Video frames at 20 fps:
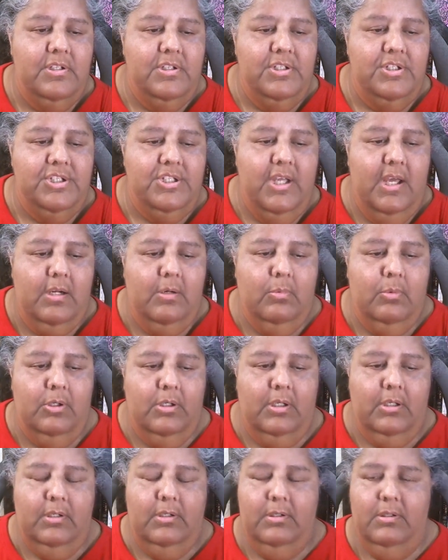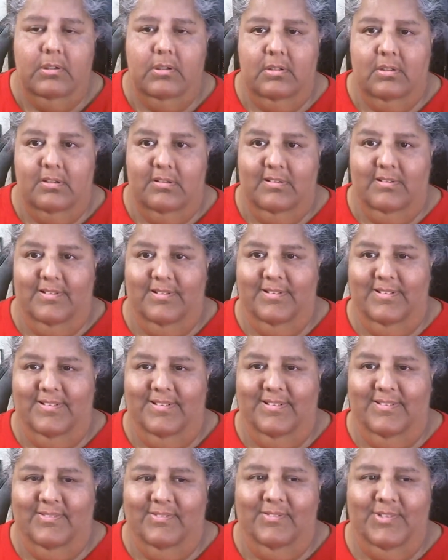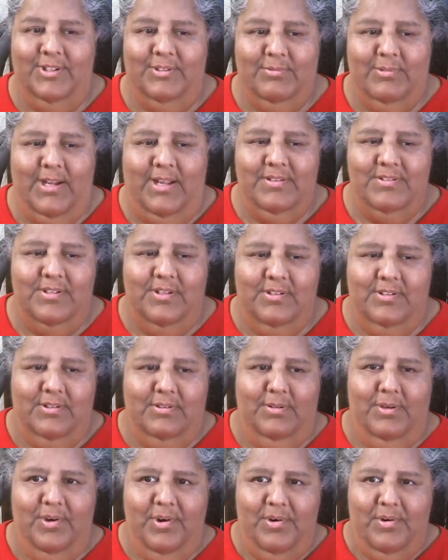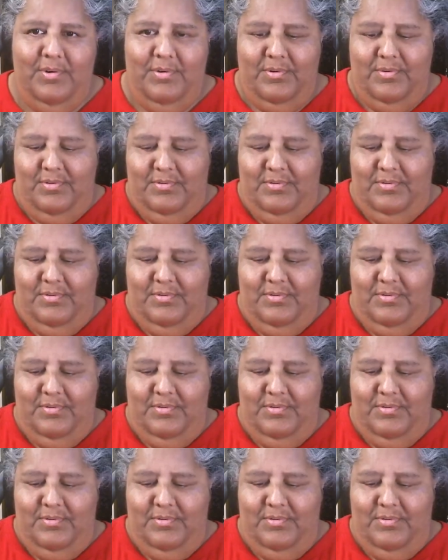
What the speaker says: Shadow work with Granddaughter Crow.